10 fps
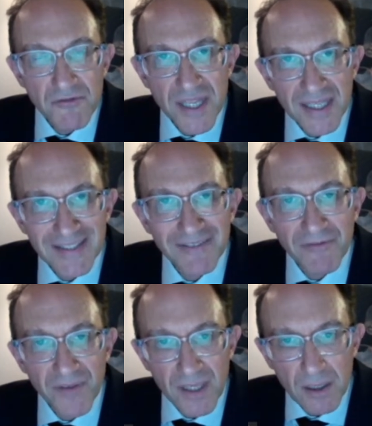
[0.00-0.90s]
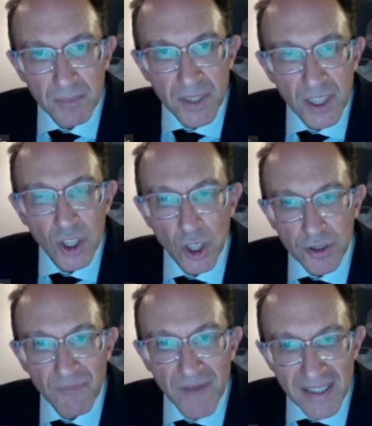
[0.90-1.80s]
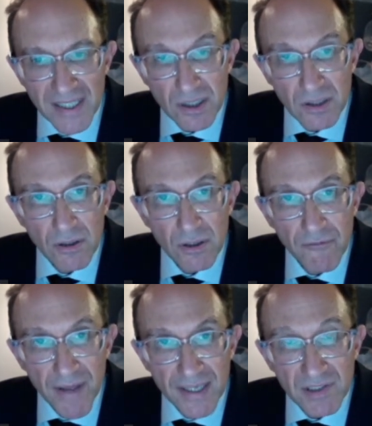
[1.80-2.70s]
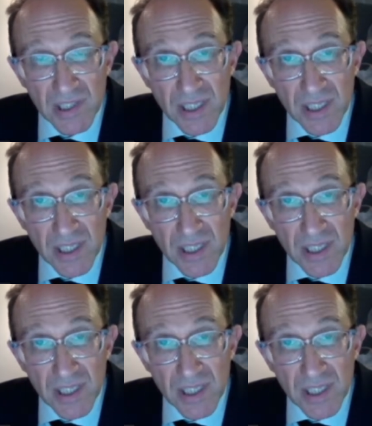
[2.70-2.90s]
they develop cardiovascular effects.